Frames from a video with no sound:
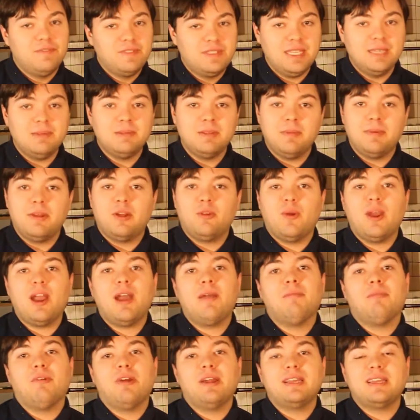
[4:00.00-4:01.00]
seemed to be
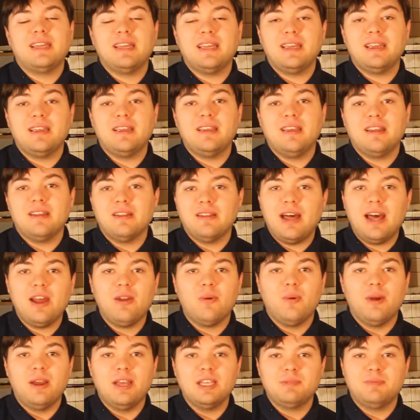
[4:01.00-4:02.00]
groundbreaking in a lot
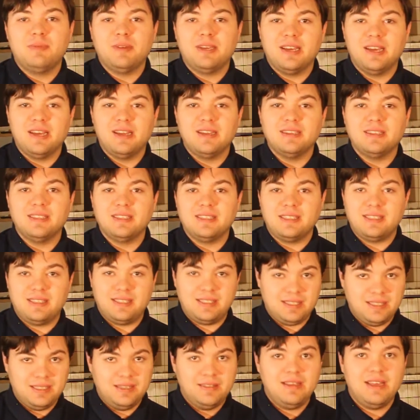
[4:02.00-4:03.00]
of ways
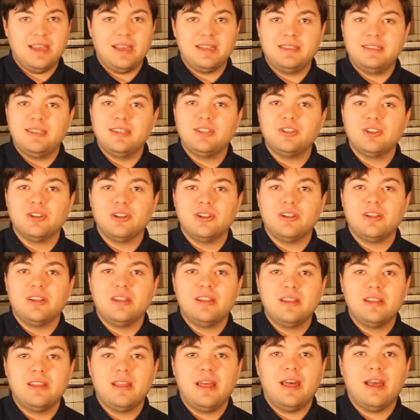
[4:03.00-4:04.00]
because, digital
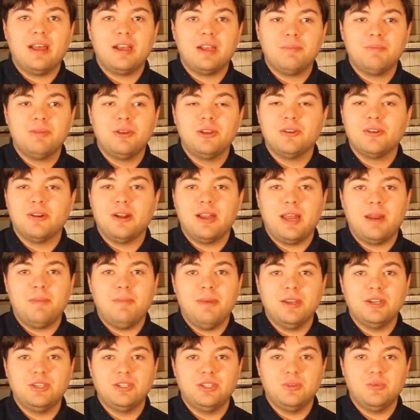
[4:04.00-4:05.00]
computer
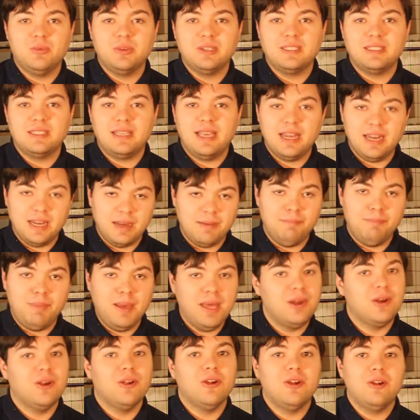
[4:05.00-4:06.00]
animation was getting
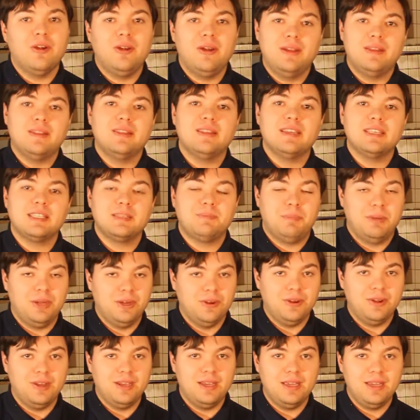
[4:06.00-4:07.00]
better in this
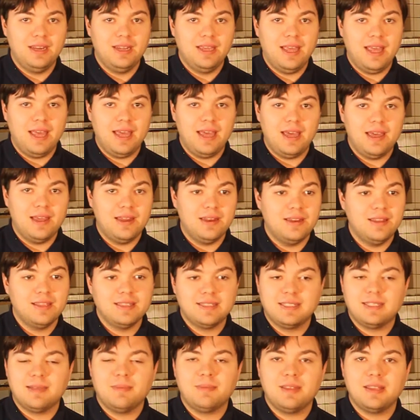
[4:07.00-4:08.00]
period, and this
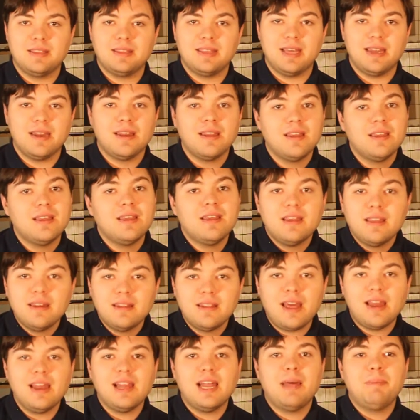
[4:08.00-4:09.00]
is something that
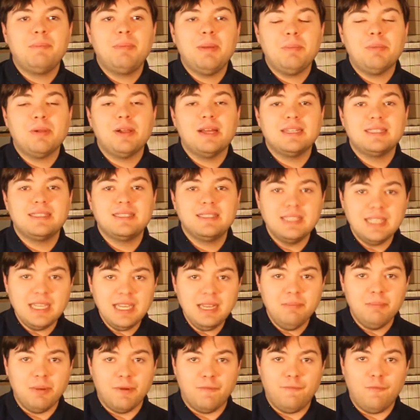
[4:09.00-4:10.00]
not a lot of people had
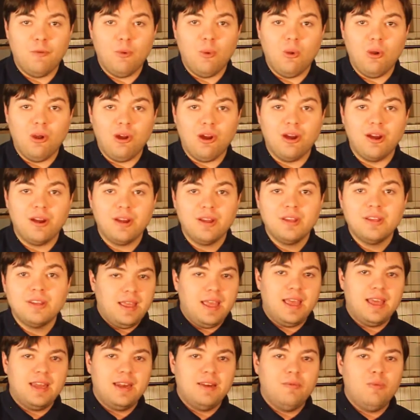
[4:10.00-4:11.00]
seen before.
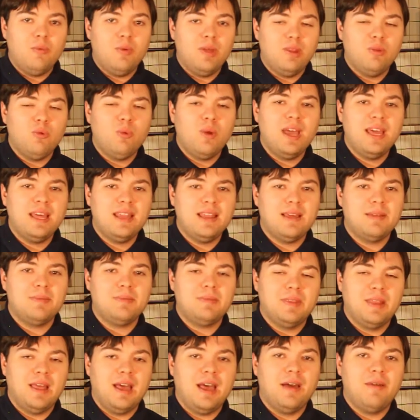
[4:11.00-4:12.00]
And in the way
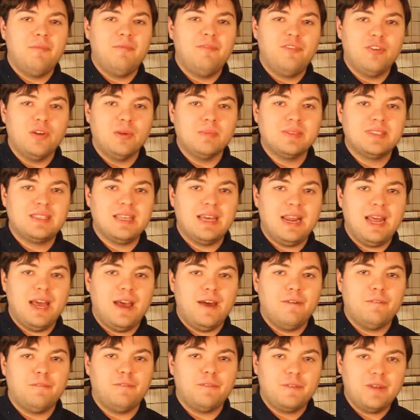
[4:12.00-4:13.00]
that films that
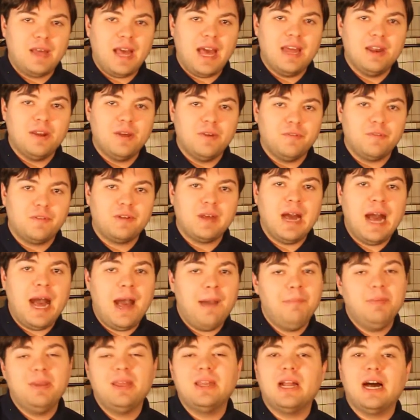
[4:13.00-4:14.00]
have kind of
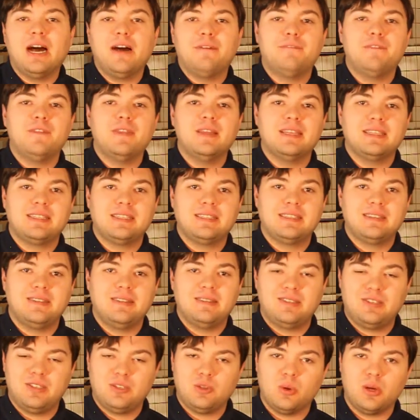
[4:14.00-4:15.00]
copied off this
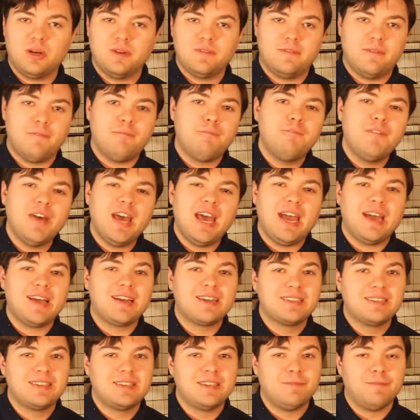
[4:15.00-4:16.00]
sort of
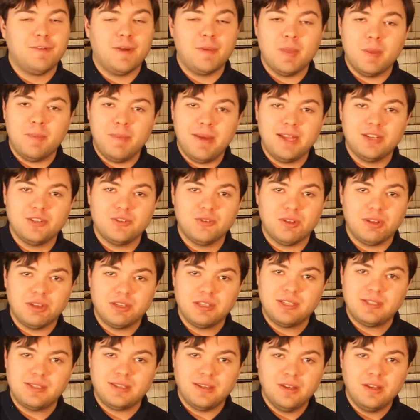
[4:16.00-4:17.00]
effect from The
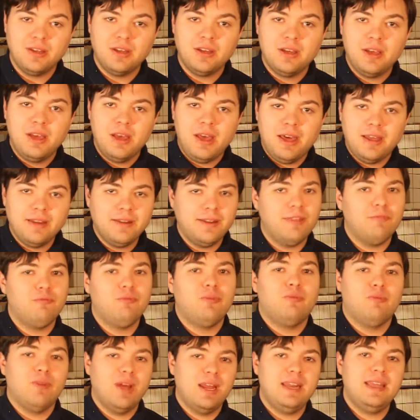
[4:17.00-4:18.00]
Matrix, and
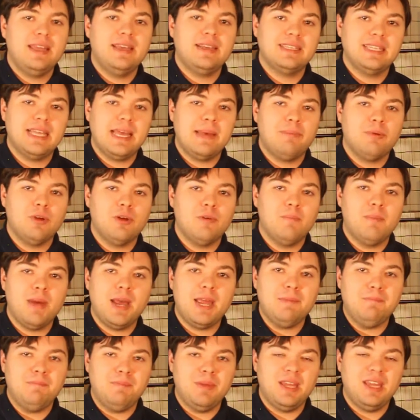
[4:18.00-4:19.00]
the ready example
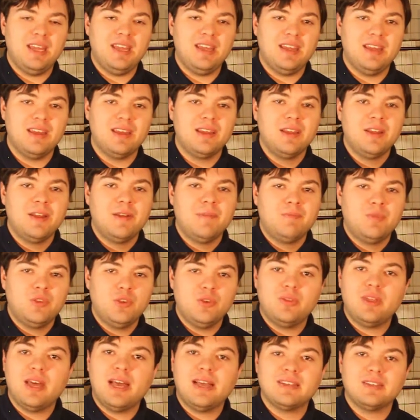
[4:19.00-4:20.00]
might be
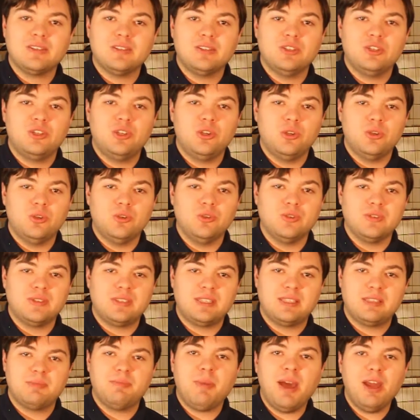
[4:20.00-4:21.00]
2002's
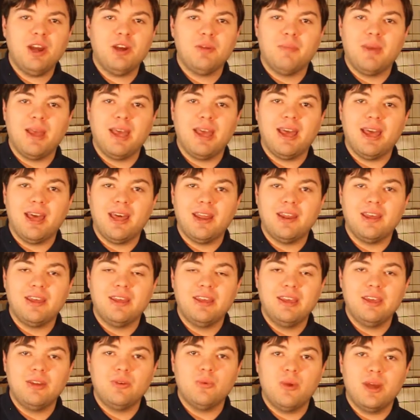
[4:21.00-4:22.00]
Spider-Man,
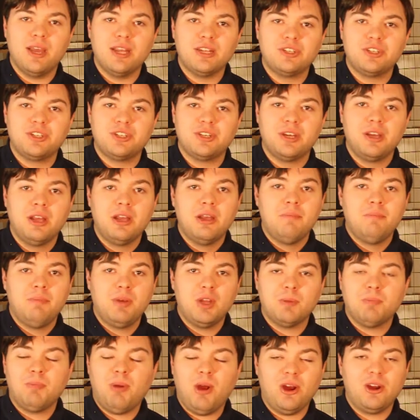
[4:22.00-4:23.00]
in which
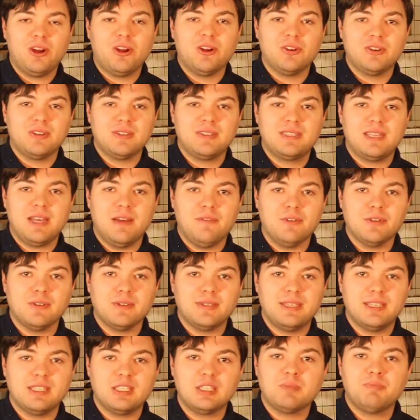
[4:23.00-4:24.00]
Peter Parker
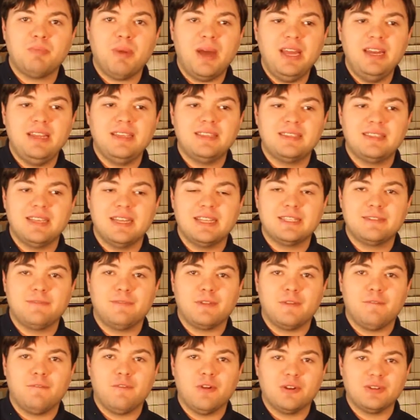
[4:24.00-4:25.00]
discovers his Spidey sense
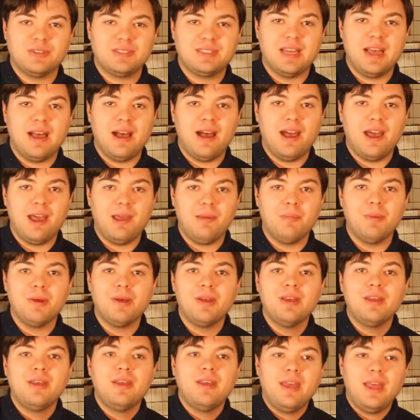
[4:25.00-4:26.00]
for the first time,
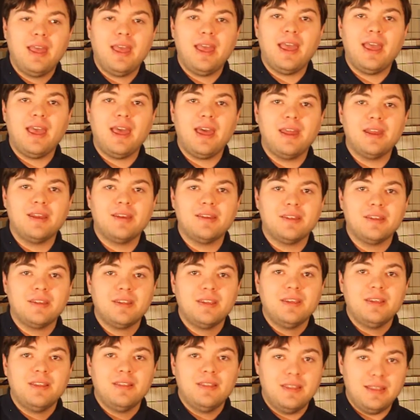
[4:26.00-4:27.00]
and
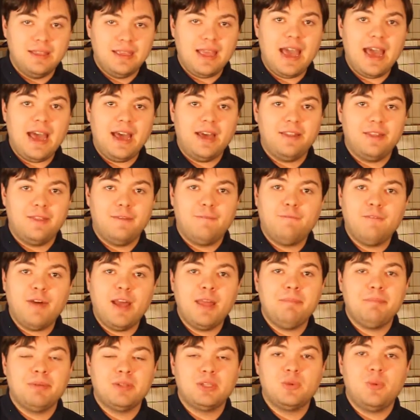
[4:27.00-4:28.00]
the
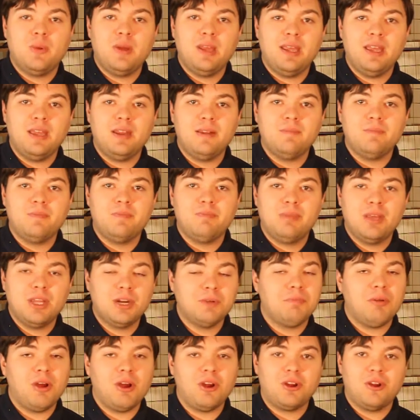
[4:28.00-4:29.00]
fight between
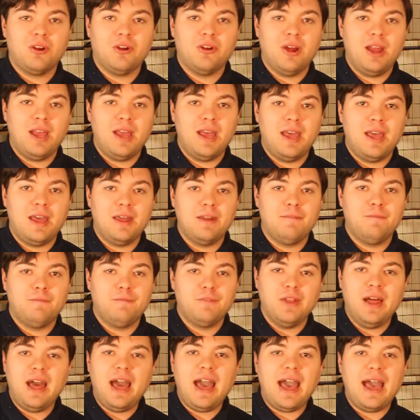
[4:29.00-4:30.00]
Peter Parker and
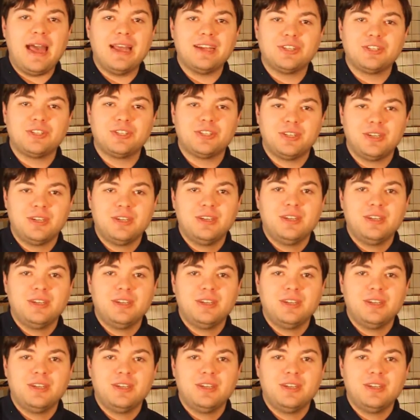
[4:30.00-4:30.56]
Flash